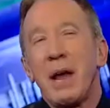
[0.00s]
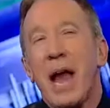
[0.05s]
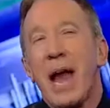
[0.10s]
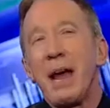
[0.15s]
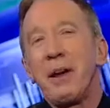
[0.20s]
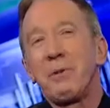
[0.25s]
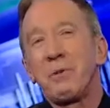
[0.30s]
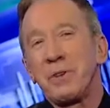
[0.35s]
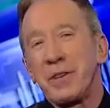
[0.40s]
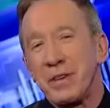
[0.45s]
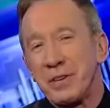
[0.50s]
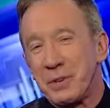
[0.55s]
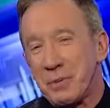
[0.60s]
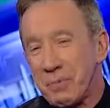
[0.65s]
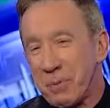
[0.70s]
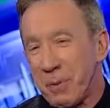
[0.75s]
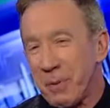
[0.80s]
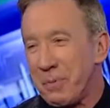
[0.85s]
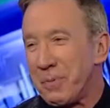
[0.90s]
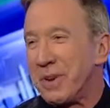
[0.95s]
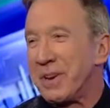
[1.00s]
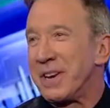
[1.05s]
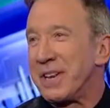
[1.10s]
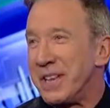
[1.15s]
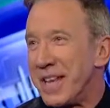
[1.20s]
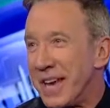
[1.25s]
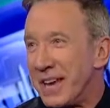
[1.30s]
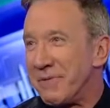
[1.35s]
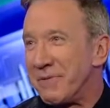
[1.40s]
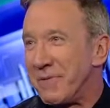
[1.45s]
I don't think it's appropriate
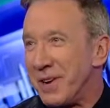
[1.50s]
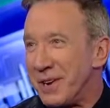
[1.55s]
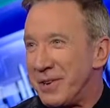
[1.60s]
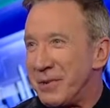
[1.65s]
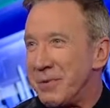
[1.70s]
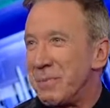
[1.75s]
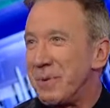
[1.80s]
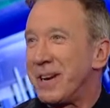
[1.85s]
in that venue.